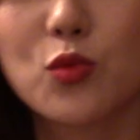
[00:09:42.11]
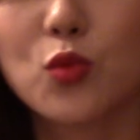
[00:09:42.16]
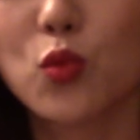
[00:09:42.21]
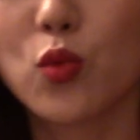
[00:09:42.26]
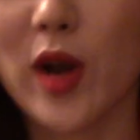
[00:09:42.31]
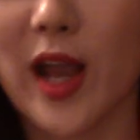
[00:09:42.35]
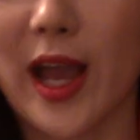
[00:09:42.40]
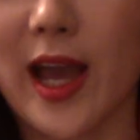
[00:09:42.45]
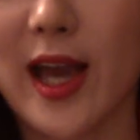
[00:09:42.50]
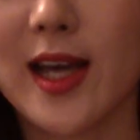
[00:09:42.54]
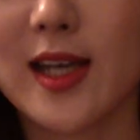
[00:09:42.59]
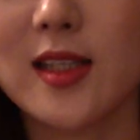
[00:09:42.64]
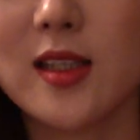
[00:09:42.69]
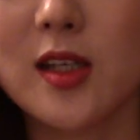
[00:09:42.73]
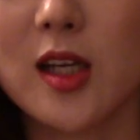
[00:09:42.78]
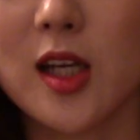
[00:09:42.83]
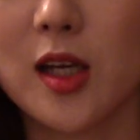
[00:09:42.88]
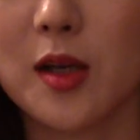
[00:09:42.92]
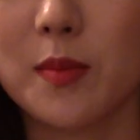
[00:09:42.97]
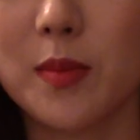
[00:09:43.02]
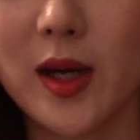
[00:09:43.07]
red,
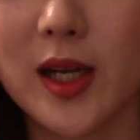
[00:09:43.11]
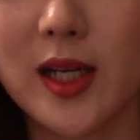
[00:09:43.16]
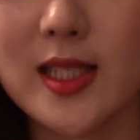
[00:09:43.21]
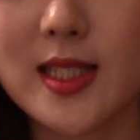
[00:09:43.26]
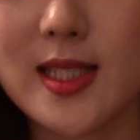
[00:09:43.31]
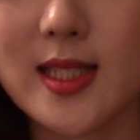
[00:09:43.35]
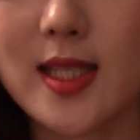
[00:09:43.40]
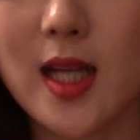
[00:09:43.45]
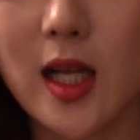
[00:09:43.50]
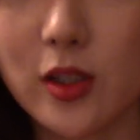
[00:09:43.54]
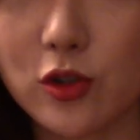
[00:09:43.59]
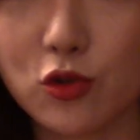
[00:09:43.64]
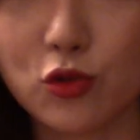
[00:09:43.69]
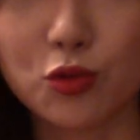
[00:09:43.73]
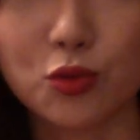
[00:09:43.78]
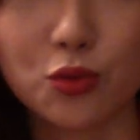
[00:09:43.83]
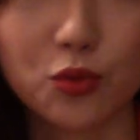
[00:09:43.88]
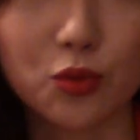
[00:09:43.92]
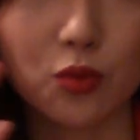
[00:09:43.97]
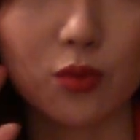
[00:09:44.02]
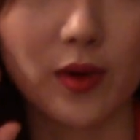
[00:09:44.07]
but it's not
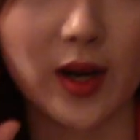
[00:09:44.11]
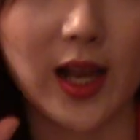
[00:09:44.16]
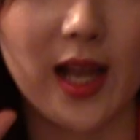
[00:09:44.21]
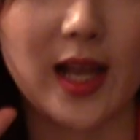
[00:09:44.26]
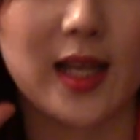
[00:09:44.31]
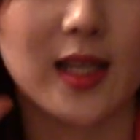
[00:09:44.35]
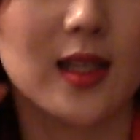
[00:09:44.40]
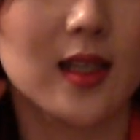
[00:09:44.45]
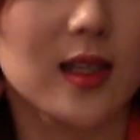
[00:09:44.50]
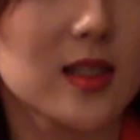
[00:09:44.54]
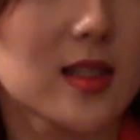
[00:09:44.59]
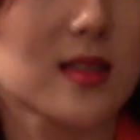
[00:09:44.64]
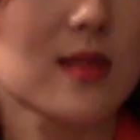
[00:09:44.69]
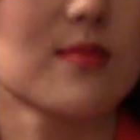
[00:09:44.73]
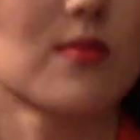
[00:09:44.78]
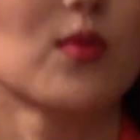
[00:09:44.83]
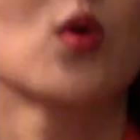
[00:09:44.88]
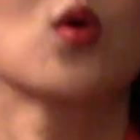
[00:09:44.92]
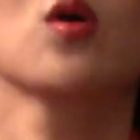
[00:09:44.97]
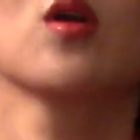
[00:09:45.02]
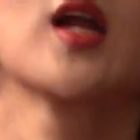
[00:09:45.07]
true red, it's
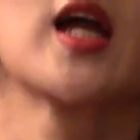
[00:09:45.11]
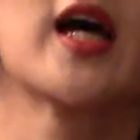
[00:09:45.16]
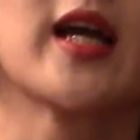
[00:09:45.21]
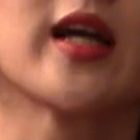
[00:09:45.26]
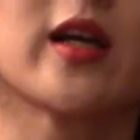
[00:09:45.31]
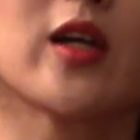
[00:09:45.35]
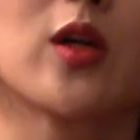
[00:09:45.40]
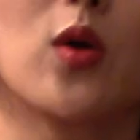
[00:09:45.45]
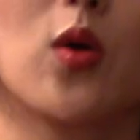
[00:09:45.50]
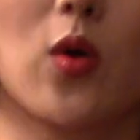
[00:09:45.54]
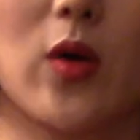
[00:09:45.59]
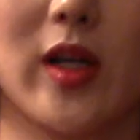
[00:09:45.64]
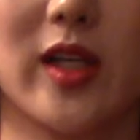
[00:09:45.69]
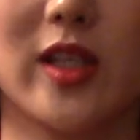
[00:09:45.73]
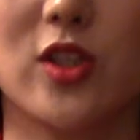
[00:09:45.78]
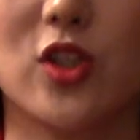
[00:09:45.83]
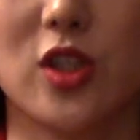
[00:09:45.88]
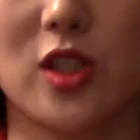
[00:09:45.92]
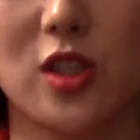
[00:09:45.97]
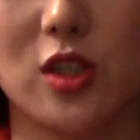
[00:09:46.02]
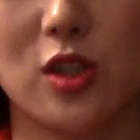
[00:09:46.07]
more like
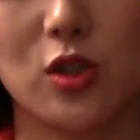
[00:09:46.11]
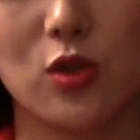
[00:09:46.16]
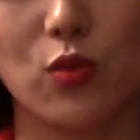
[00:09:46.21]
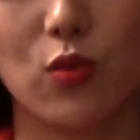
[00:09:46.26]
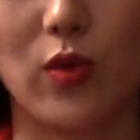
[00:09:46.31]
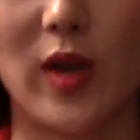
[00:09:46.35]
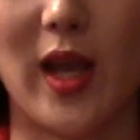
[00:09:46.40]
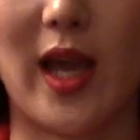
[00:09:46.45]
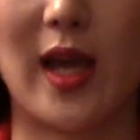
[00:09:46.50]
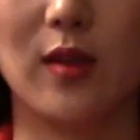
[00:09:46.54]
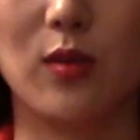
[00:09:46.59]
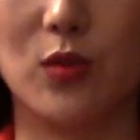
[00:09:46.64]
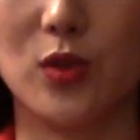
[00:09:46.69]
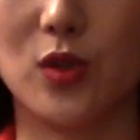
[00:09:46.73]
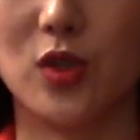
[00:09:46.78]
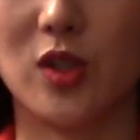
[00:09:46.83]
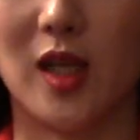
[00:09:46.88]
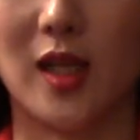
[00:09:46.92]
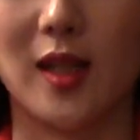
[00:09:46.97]
orangish red, which I